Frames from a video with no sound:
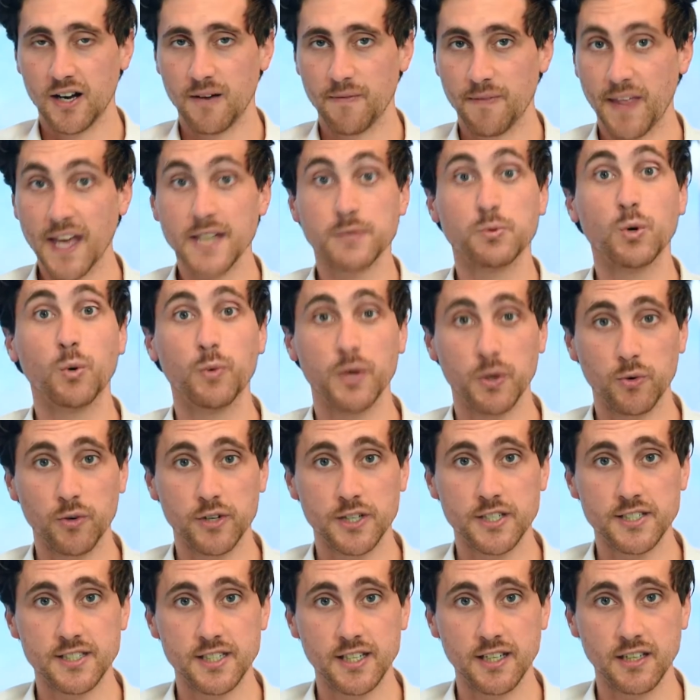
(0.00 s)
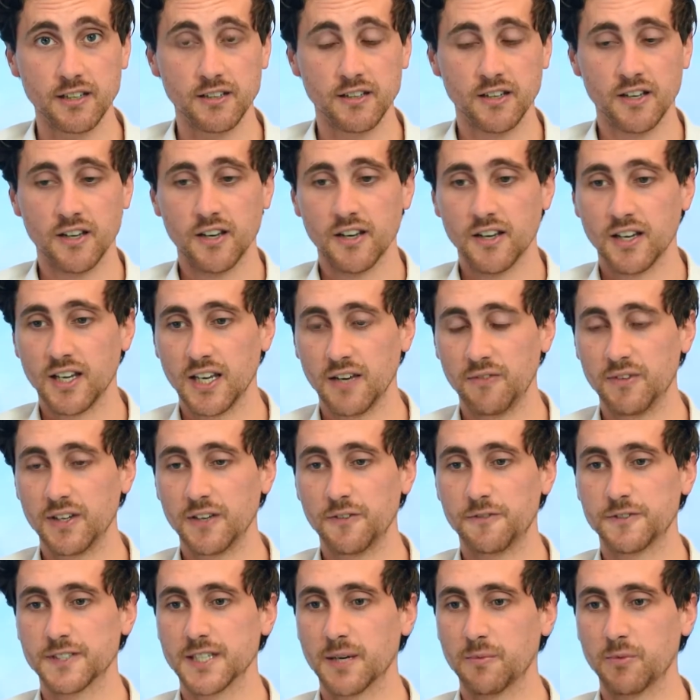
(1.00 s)
That's what we want to see. Even
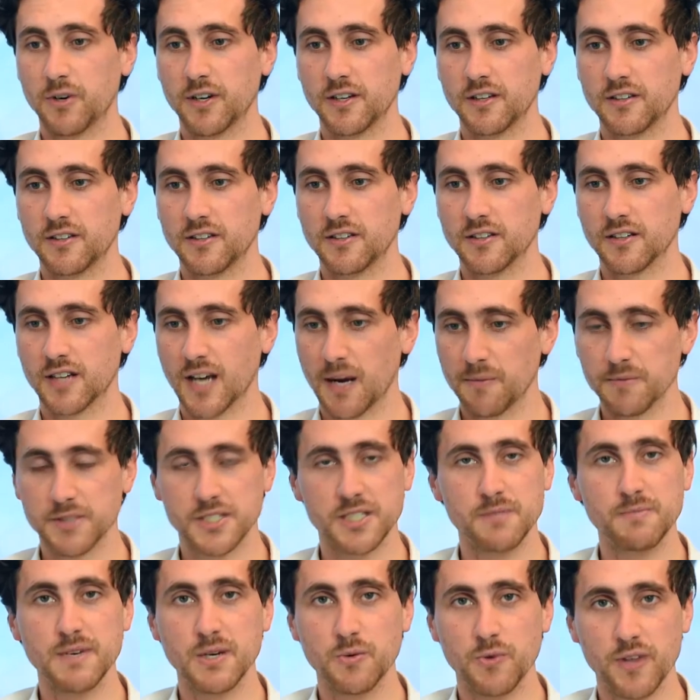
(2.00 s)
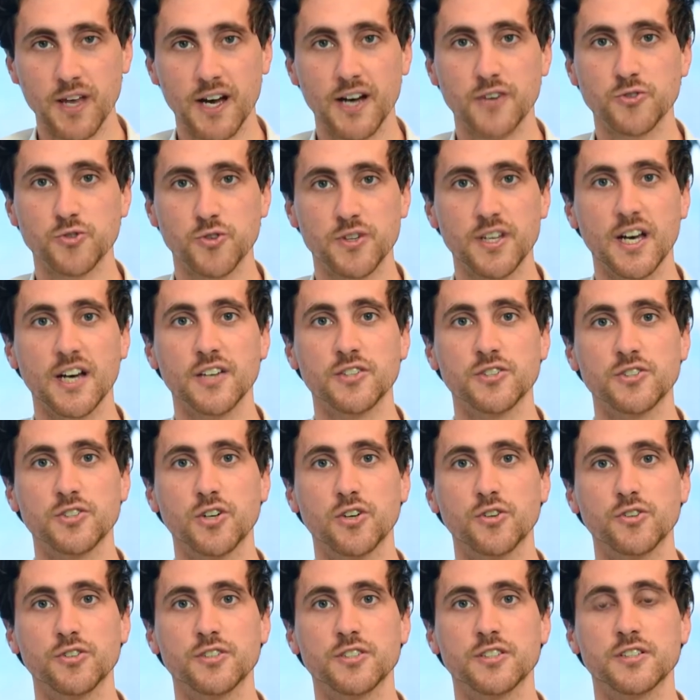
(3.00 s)
if someone comes to me with
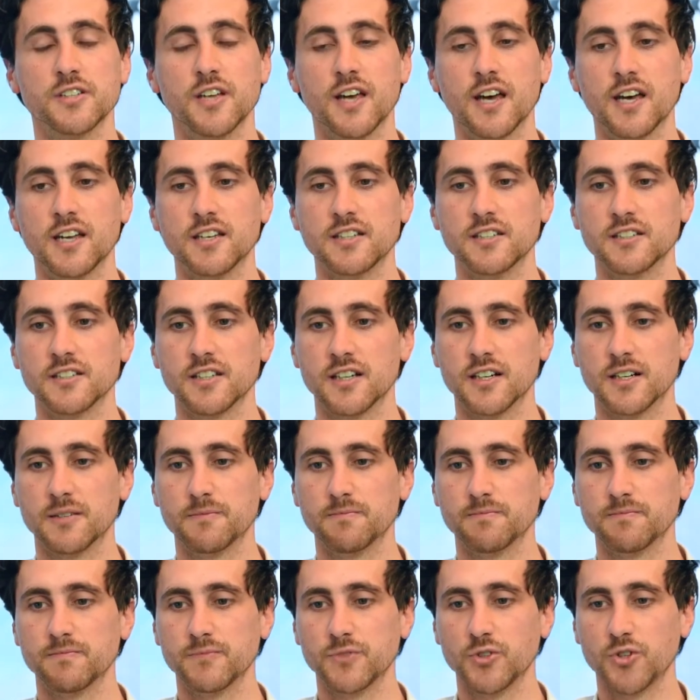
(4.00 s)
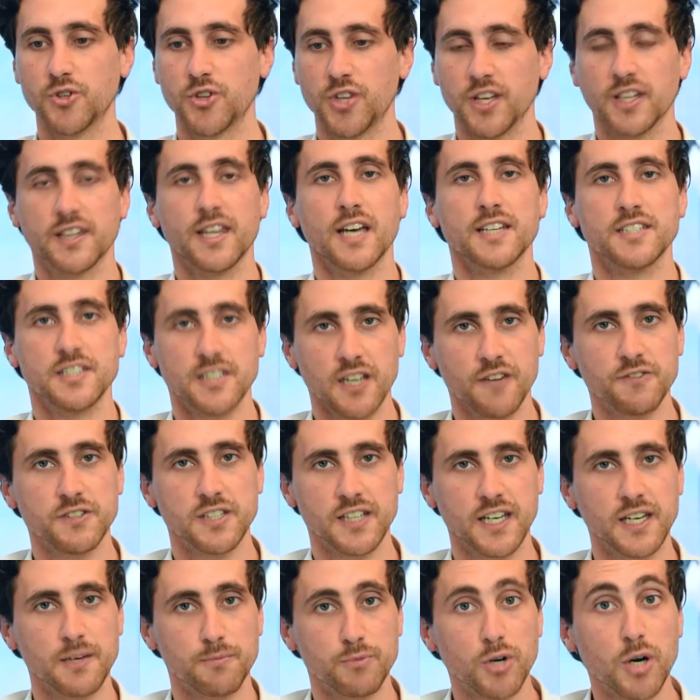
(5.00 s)
$100,000 and you'd think that's enough
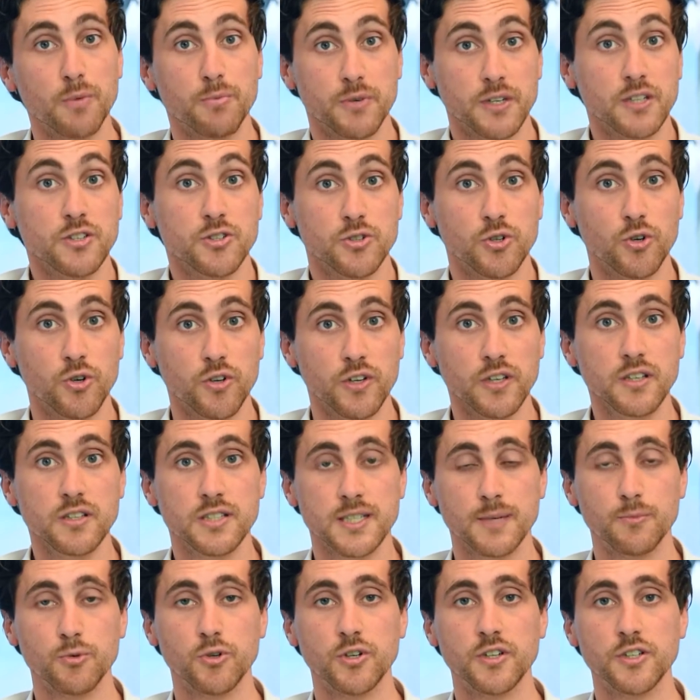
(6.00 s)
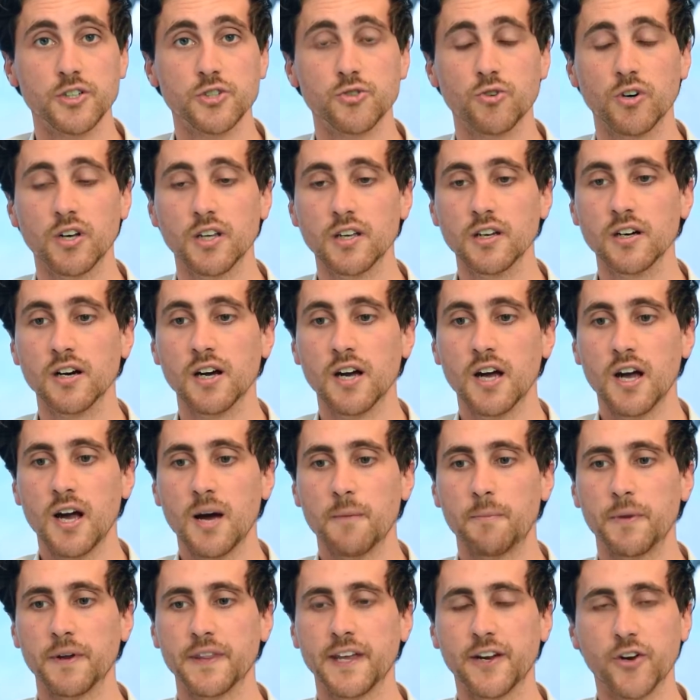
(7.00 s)
to get a property, surely, somewhere in Australia,
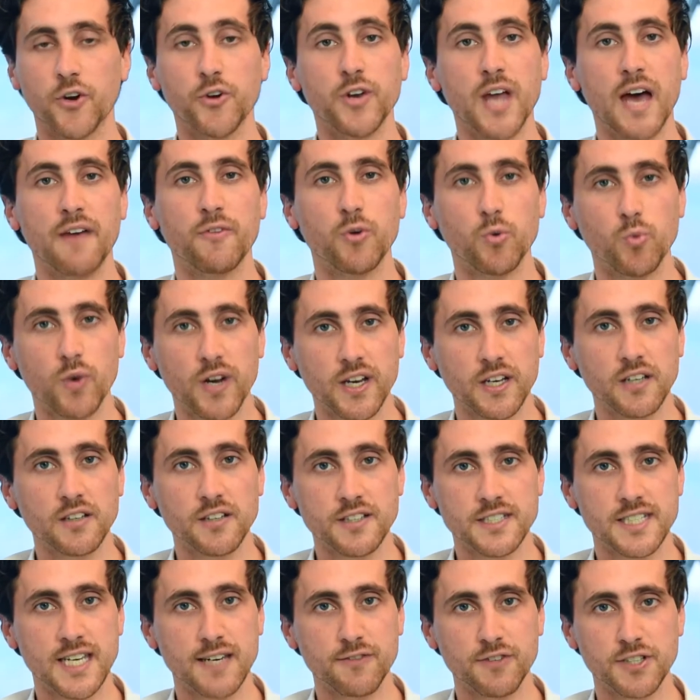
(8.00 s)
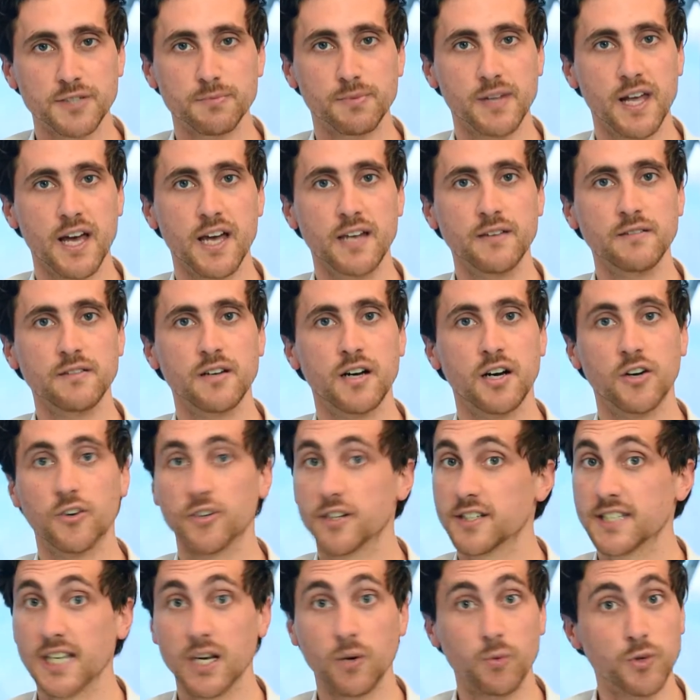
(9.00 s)
but they don't have a regular savings plan, I'm
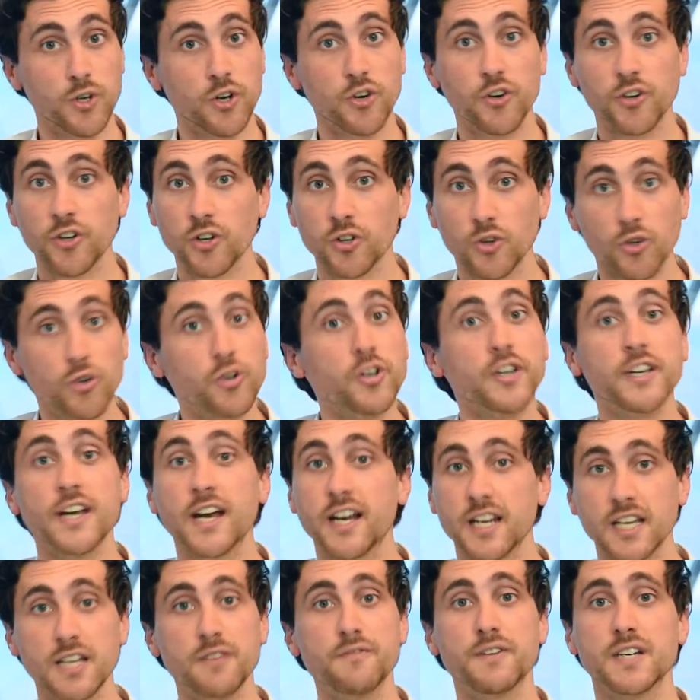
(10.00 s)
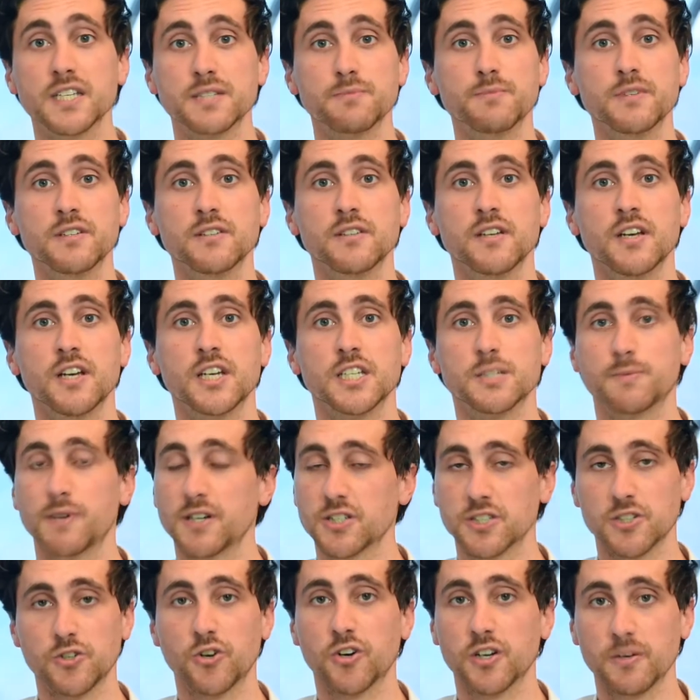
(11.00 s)
going to say we're not going to look at any investment,
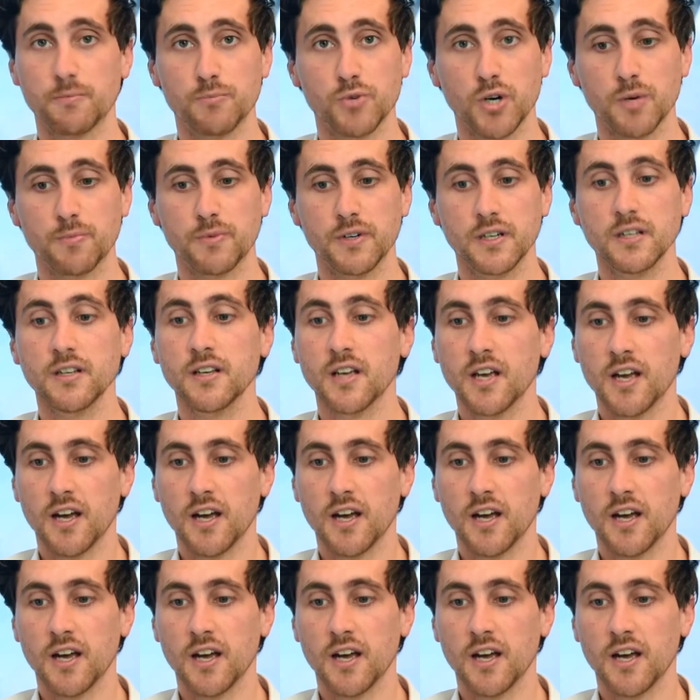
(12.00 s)
especially not in property,